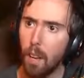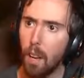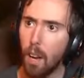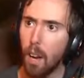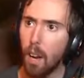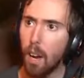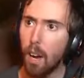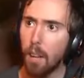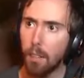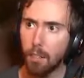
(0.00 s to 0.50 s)

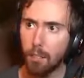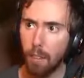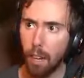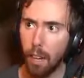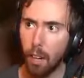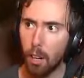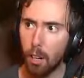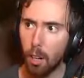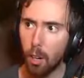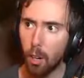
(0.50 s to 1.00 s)
Uh, stay
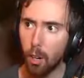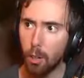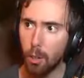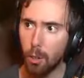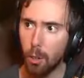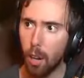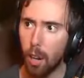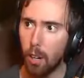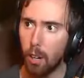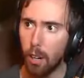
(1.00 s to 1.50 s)
on her. Do
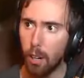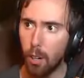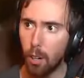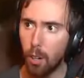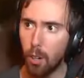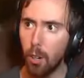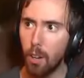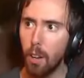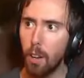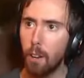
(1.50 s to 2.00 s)
not let
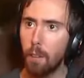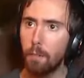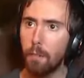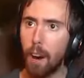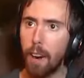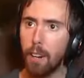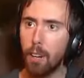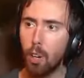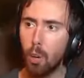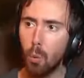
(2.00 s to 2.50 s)
her...
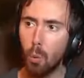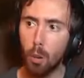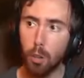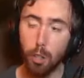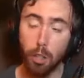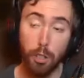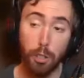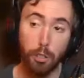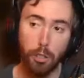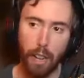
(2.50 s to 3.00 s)
Fight her where
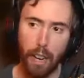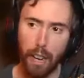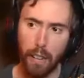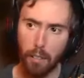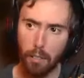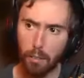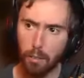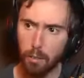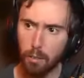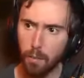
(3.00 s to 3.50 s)
she
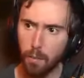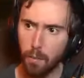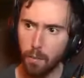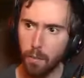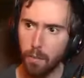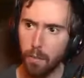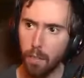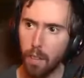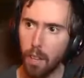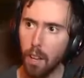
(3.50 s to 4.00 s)
stands.
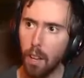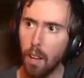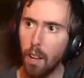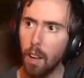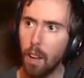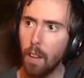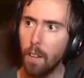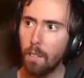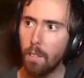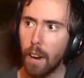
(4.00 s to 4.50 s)

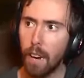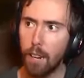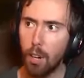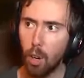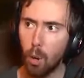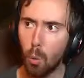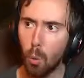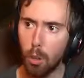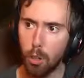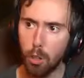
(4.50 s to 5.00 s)
Fight
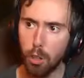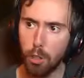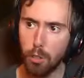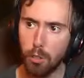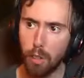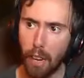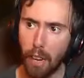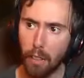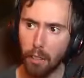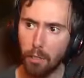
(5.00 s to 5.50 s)
her where she
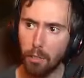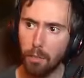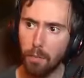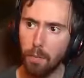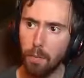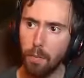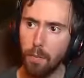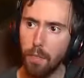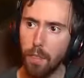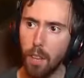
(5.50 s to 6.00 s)
stands.
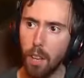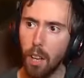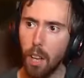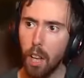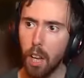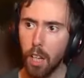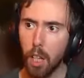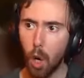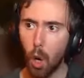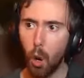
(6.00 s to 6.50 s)

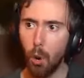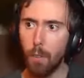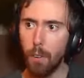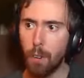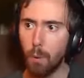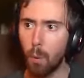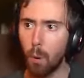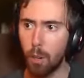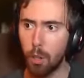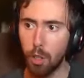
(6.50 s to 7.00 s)
Go over
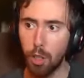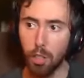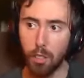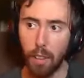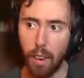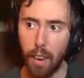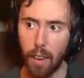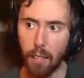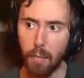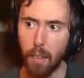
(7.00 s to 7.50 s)
to where she's
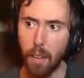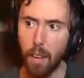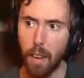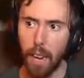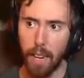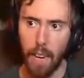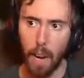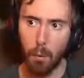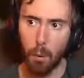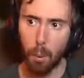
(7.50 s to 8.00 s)
at,
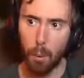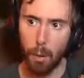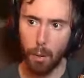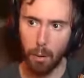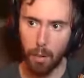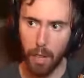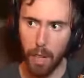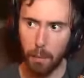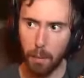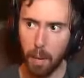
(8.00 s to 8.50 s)
and that way we
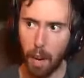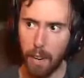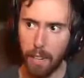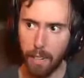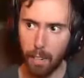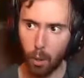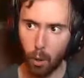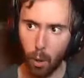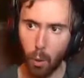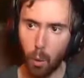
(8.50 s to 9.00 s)
don't keep kiting
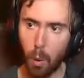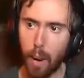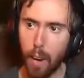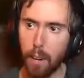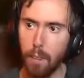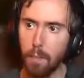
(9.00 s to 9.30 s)
her away.